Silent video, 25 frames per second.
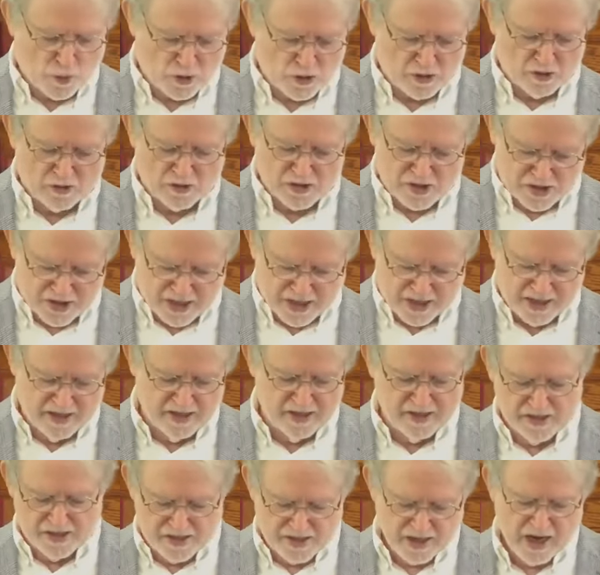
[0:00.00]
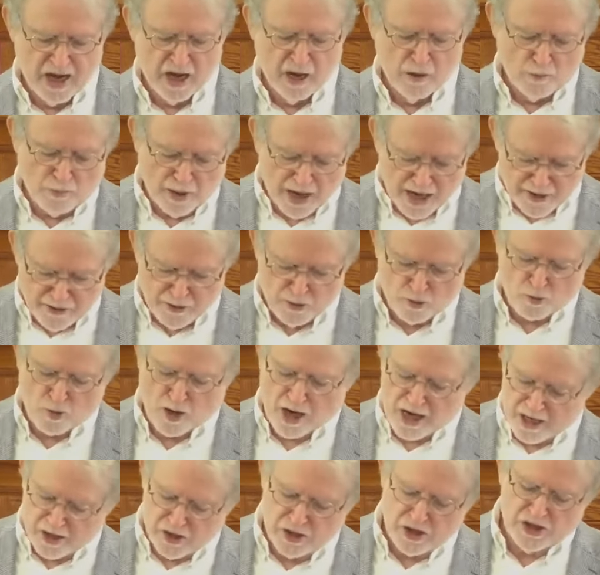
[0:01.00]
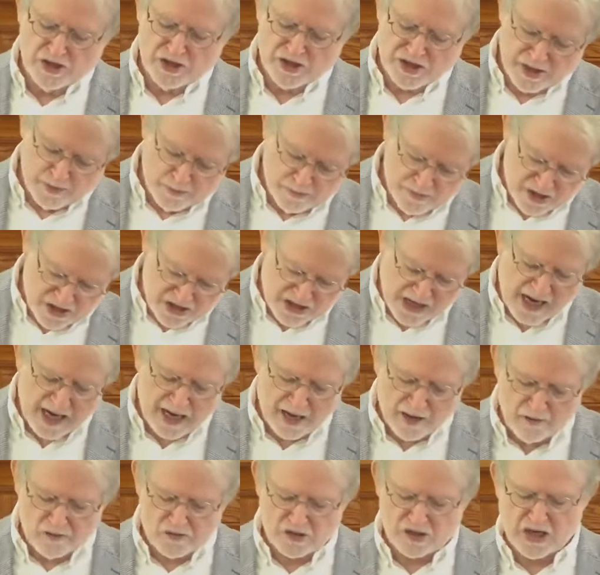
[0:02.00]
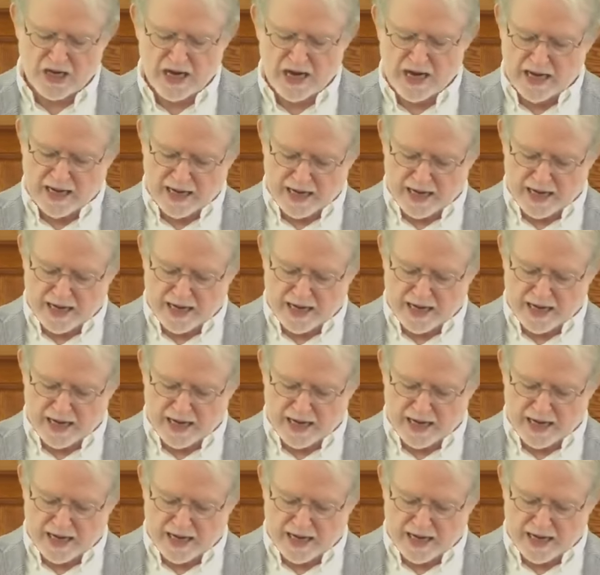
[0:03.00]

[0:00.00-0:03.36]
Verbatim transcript: mortal sins by the righteous themselves